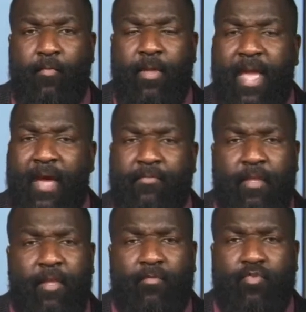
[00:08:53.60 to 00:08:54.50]
We have to
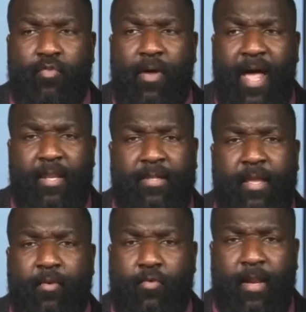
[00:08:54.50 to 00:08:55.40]
give Jrue
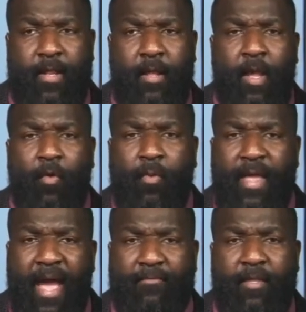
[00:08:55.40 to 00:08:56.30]
Holiday credit. We
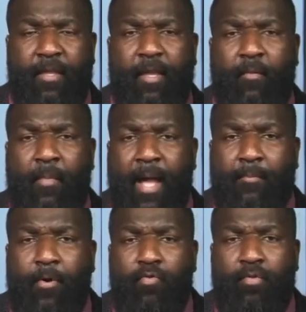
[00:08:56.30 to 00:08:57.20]
have to give
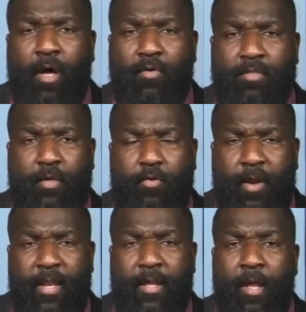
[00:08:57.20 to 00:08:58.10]
Mike Budenholzer
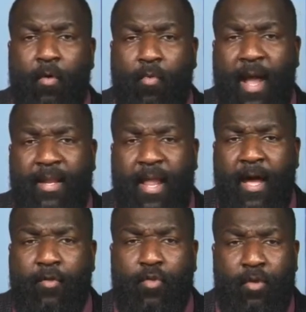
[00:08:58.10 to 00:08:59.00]
credit. Right
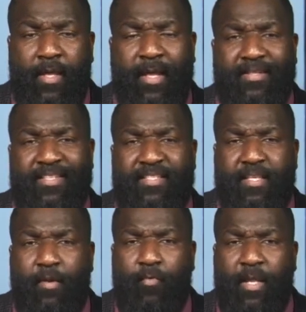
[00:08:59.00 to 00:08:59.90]
now, you look at this
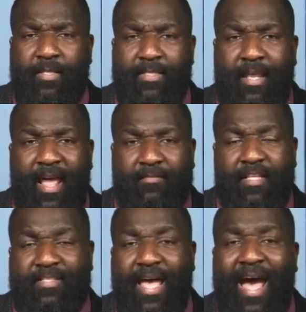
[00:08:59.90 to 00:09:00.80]
series,
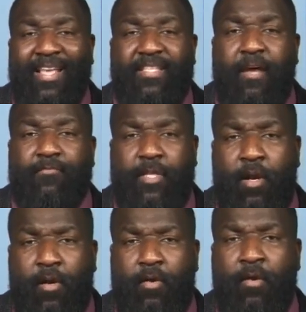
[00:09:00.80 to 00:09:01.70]
the tides have
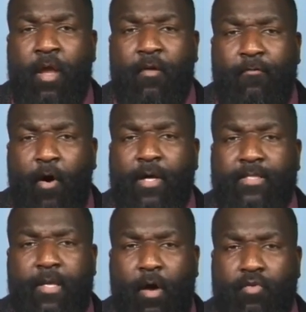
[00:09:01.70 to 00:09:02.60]
turned for
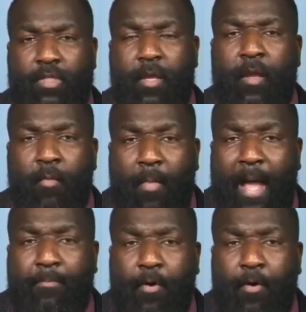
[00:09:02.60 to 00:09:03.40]
his coaching. Mike